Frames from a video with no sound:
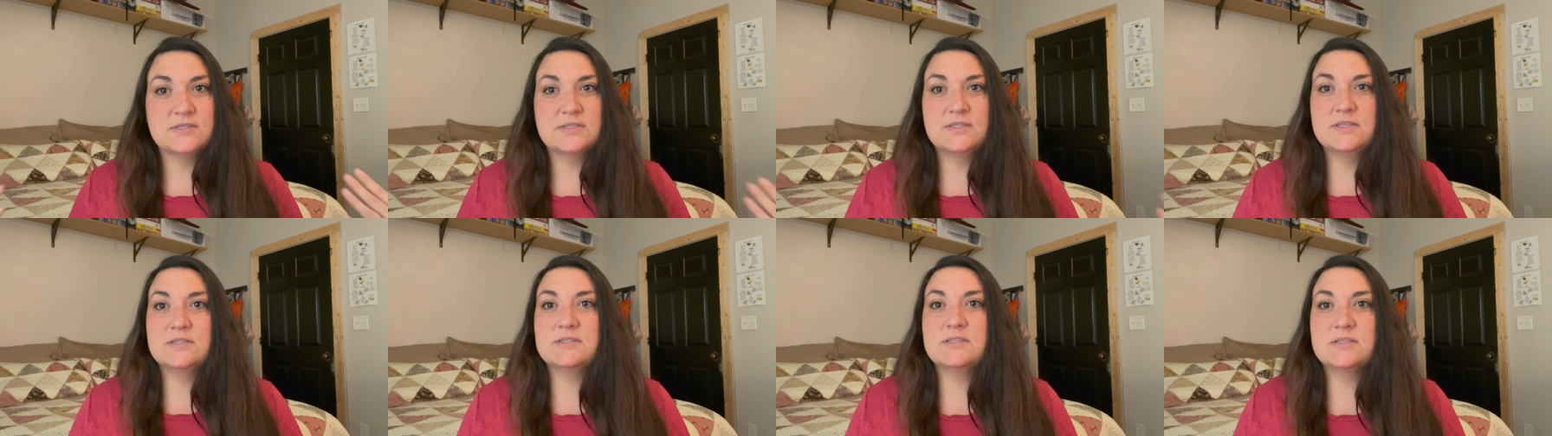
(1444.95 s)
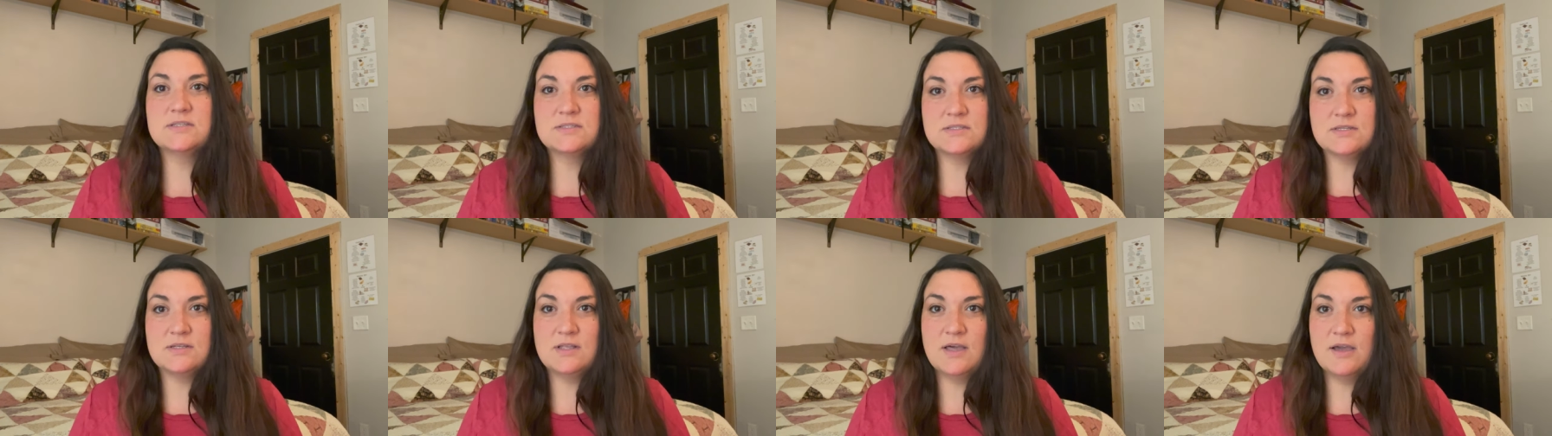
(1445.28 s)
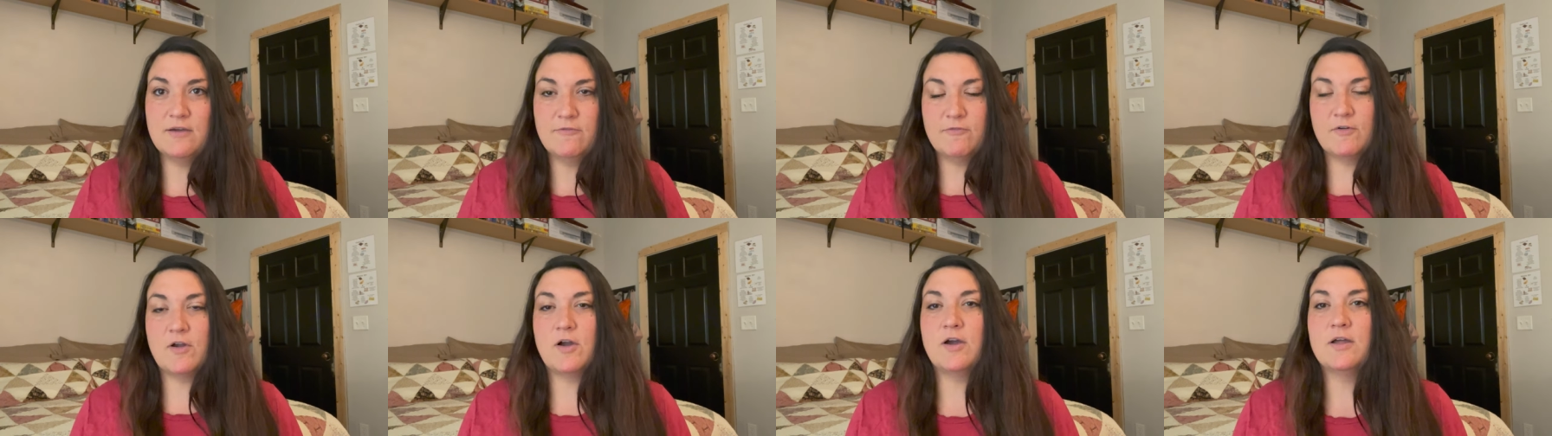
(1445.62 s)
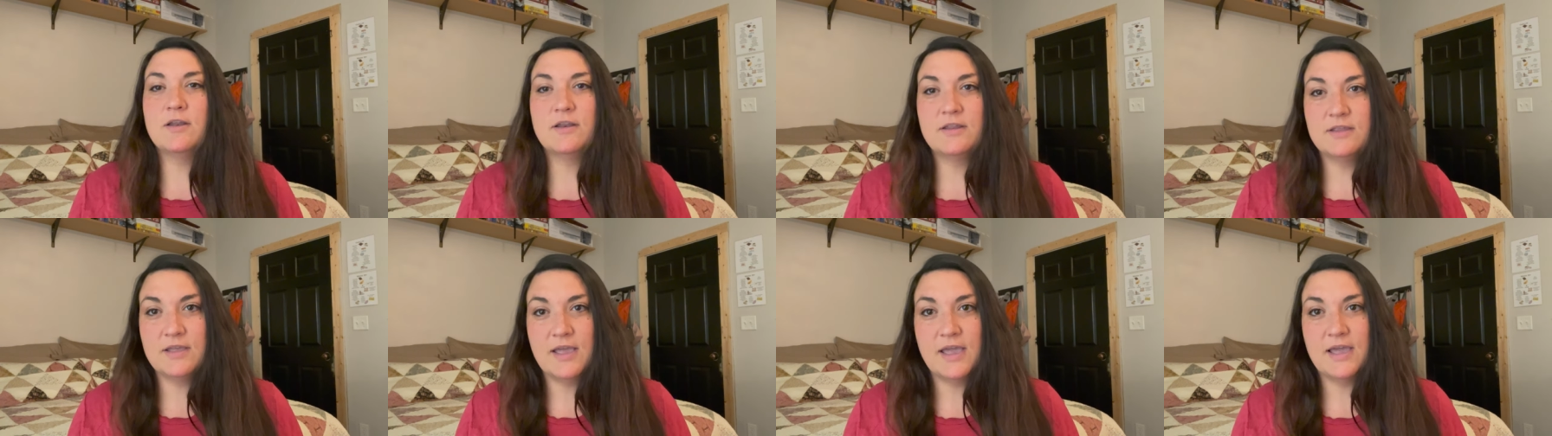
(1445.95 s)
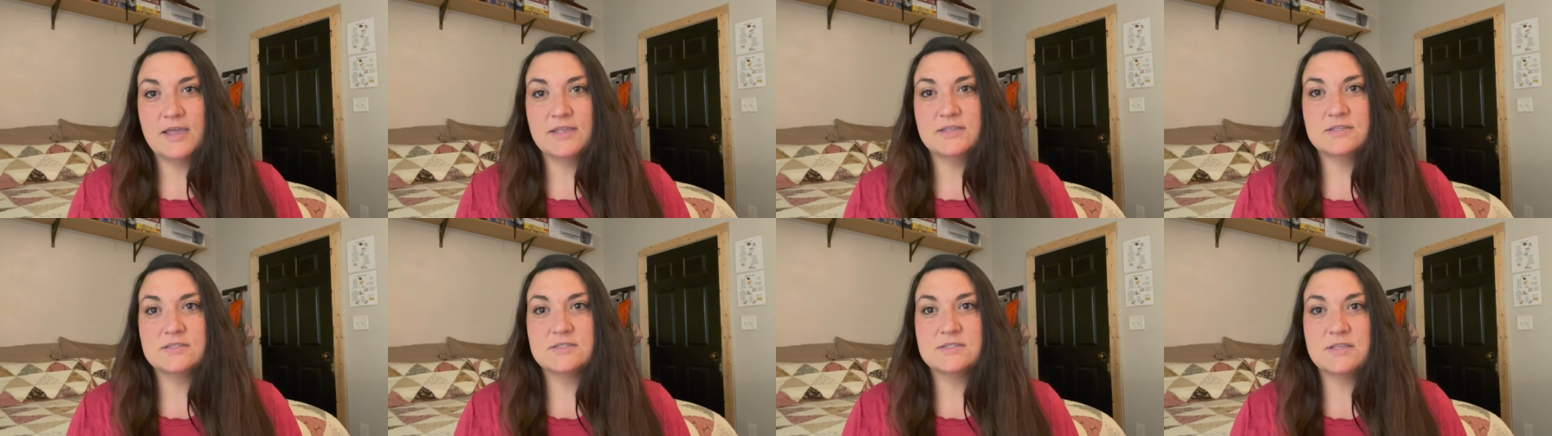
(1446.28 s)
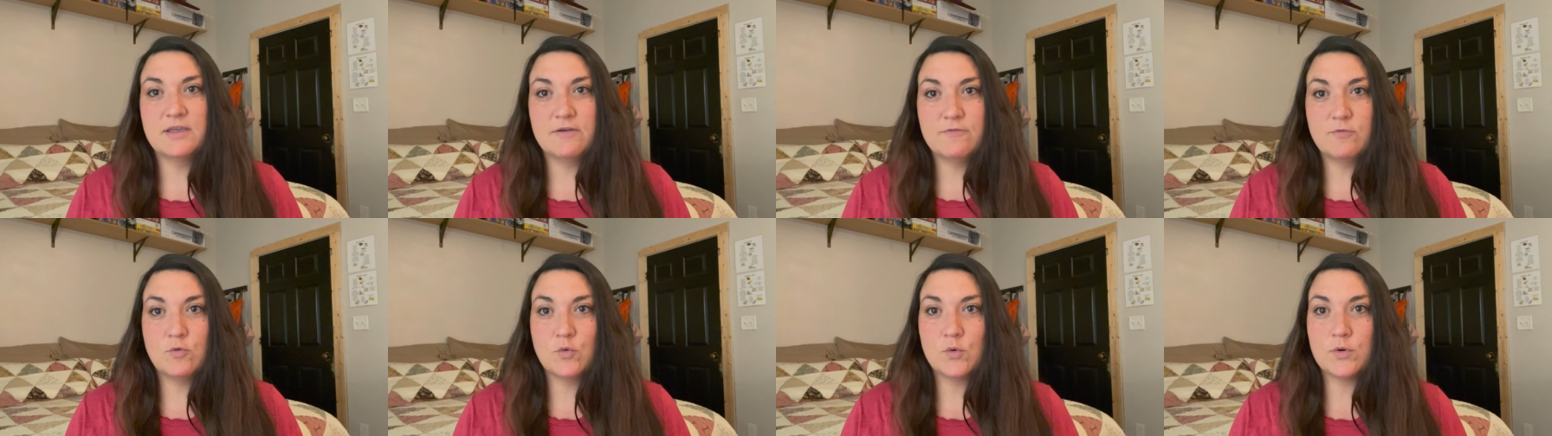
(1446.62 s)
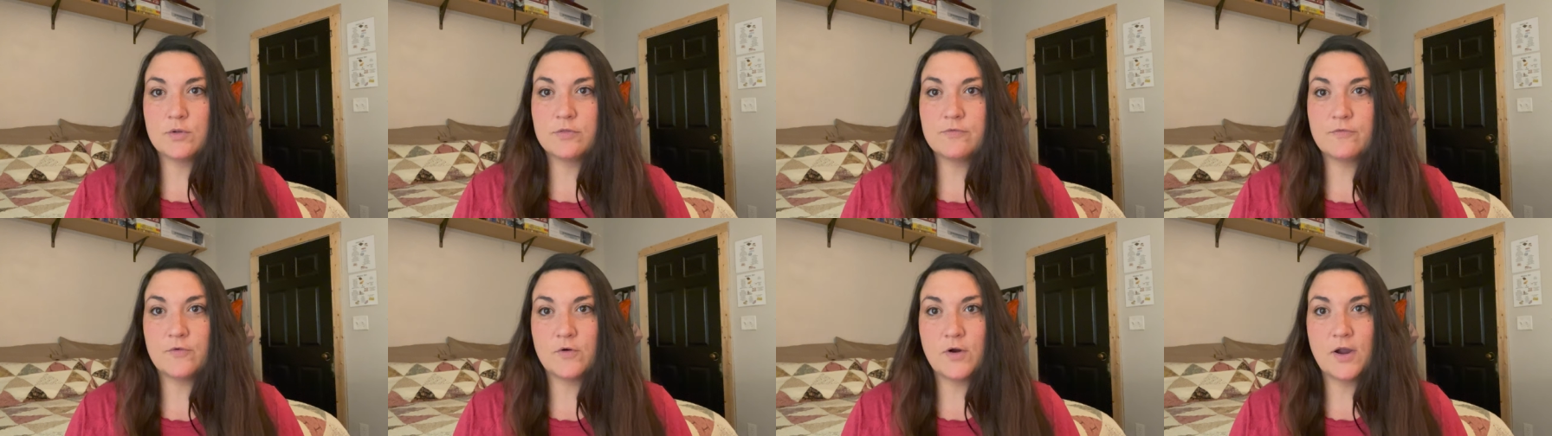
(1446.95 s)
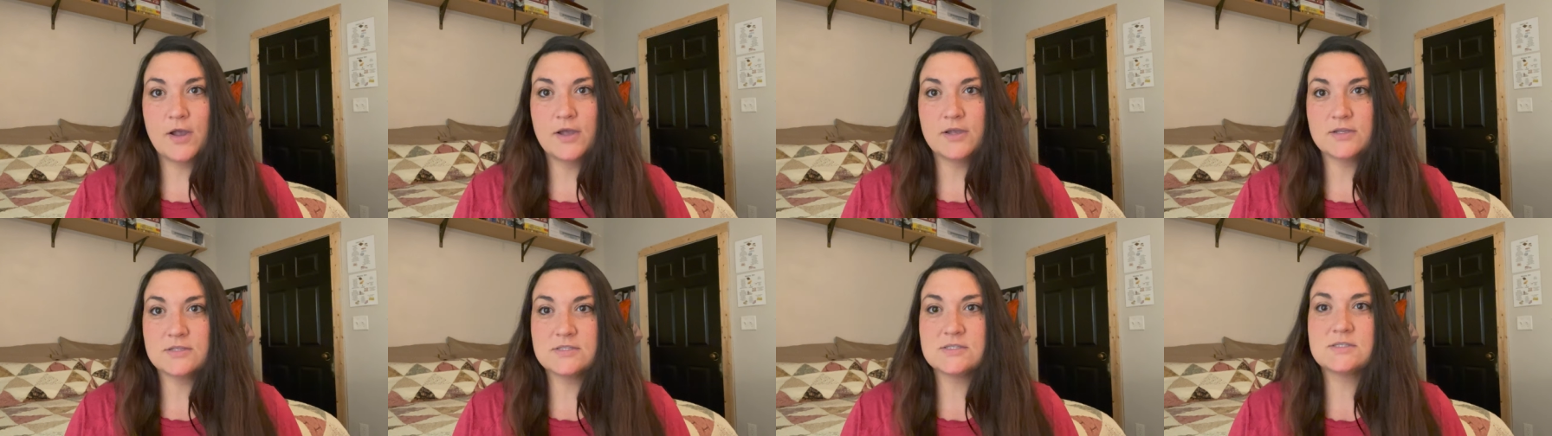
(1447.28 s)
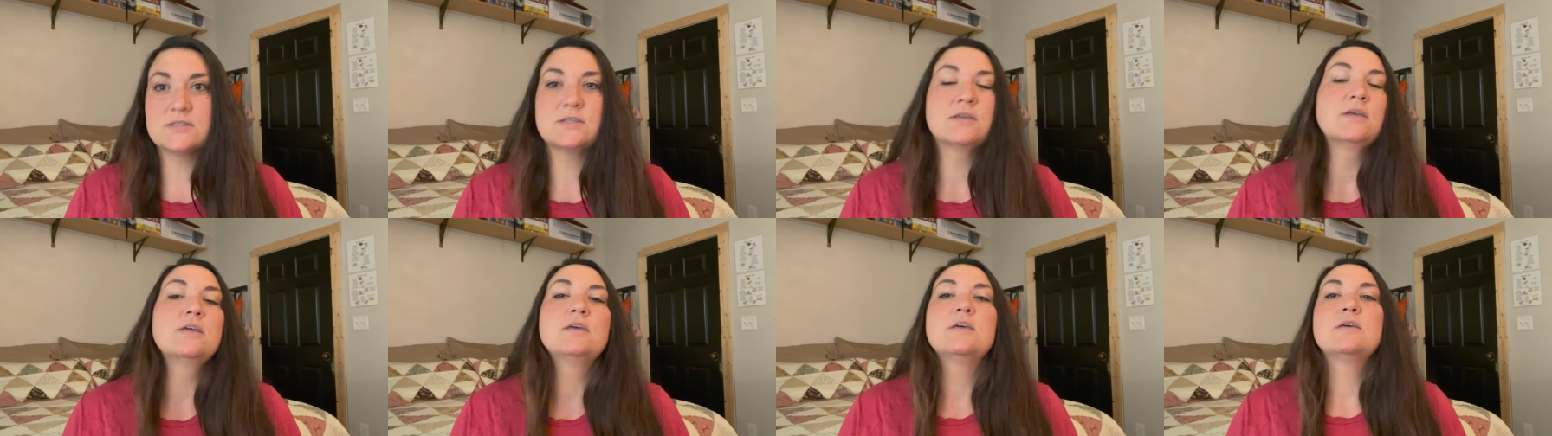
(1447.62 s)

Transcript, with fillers: This is the life God has set forth for us.